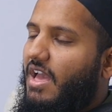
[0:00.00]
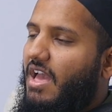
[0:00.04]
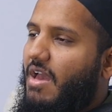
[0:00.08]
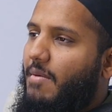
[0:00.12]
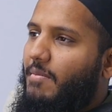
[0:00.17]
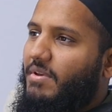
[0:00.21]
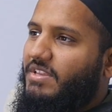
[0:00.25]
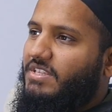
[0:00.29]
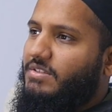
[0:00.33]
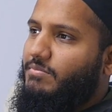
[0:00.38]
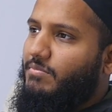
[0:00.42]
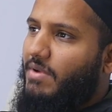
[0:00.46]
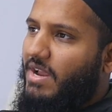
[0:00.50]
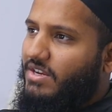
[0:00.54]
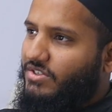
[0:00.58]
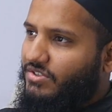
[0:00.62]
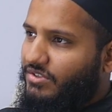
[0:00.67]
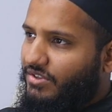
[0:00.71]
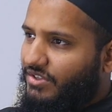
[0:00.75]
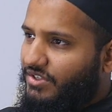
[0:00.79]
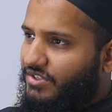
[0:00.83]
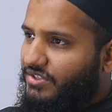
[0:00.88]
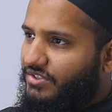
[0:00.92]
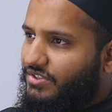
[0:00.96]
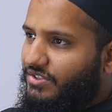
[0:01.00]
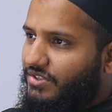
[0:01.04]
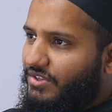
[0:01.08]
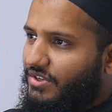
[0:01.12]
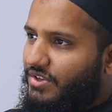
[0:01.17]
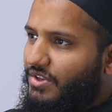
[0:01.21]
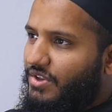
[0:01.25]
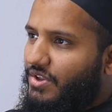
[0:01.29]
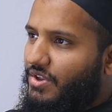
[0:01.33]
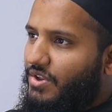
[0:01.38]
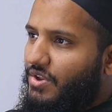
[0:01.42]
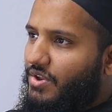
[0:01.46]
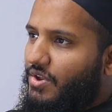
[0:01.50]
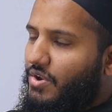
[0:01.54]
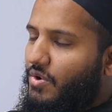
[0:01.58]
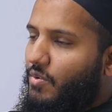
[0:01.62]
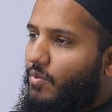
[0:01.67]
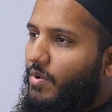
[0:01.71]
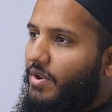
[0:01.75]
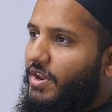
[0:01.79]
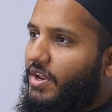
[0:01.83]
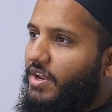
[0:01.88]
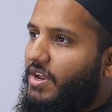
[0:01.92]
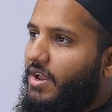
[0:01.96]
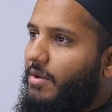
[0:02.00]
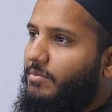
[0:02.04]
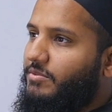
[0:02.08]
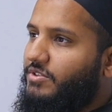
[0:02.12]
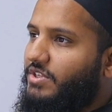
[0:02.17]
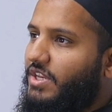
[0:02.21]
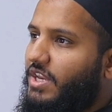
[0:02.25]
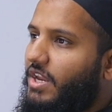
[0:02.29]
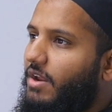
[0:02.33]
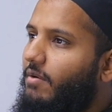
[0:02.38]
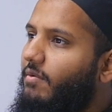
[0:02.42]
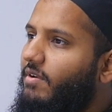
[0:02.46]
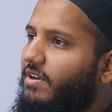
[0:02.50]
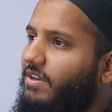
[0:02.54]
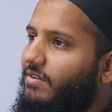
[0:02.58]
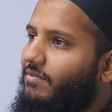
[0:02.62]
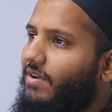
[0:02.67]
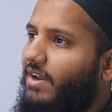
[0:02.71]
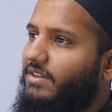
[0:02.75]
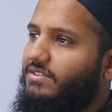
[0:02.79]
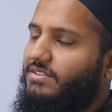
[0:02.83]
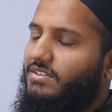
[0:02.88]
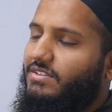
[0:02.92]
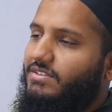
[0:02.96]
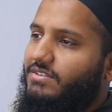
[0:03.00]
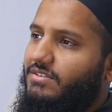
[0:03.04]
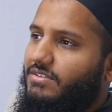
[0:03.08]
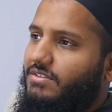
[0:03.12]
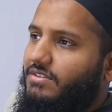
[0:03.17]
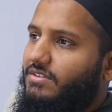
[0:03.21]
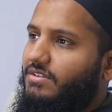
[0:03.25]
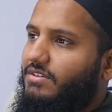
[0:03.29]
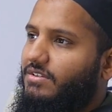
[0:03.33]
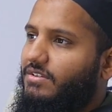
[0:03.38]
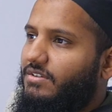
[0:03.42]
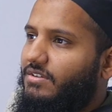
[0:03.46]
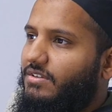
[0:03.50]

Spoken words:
am a specialist when it comes to hearing devices.